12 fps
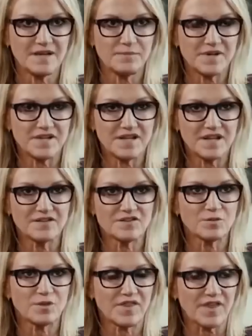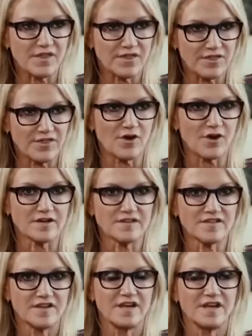It begins with a
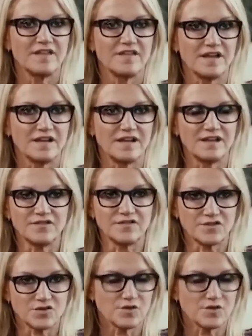thought that is